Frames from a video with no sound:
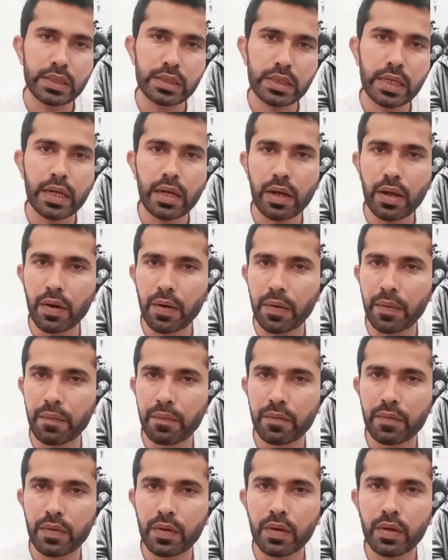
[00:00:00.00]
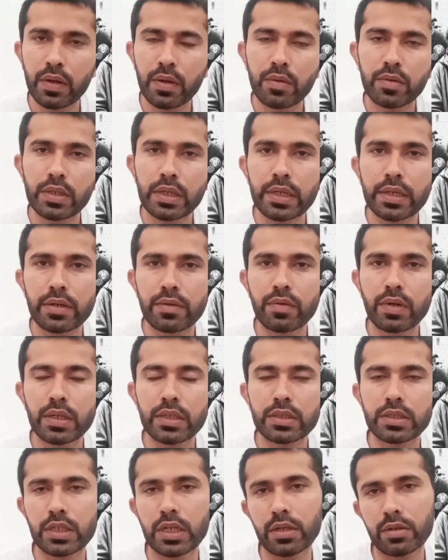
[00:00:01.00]
peace and love that
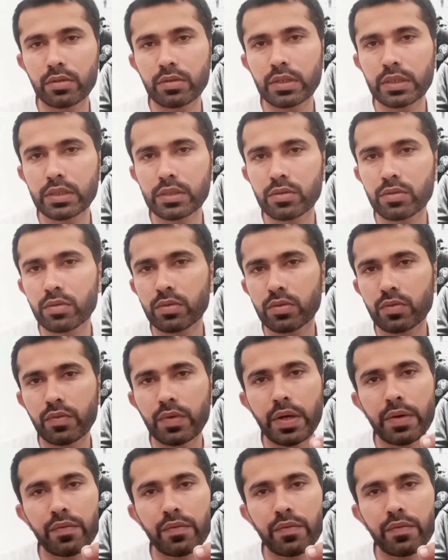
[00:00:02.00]
advised young people to